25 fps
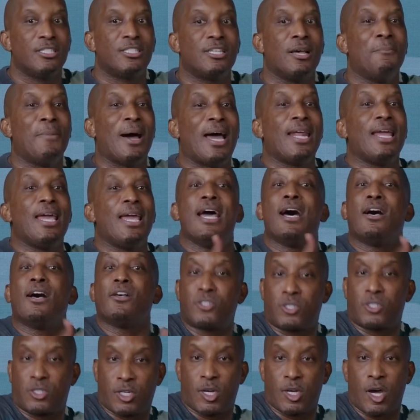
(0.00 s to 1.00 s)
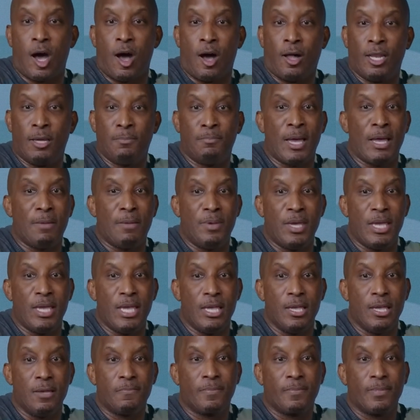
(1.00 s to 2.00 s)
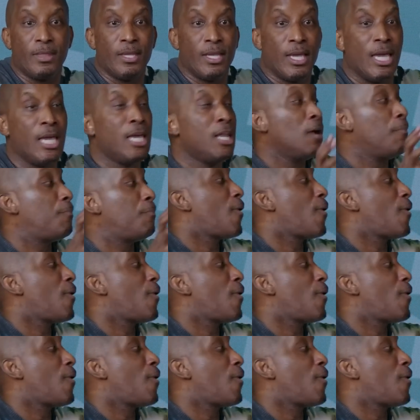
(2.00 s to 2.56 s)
Somebody else's calling may be in a